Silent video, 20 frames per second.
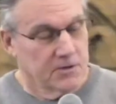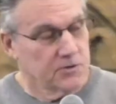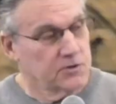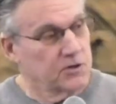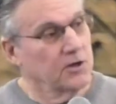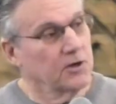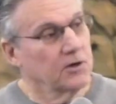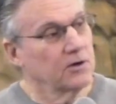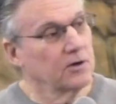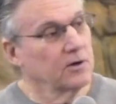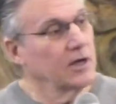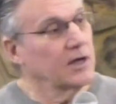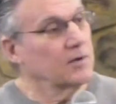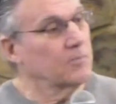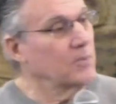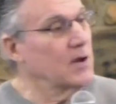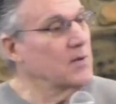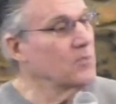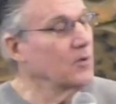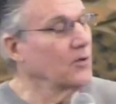Now, she could have
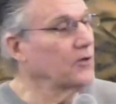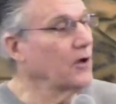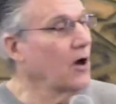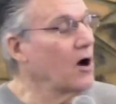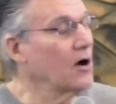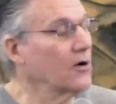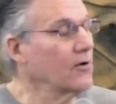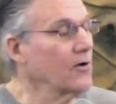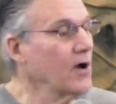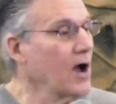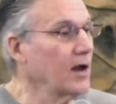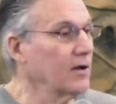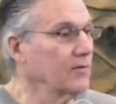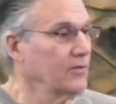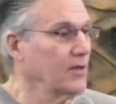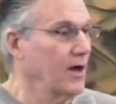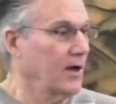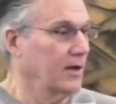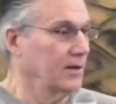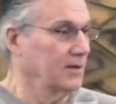let people talk her
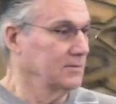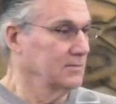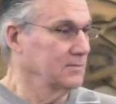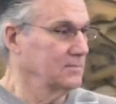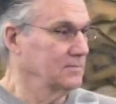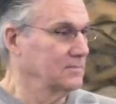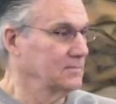out of that.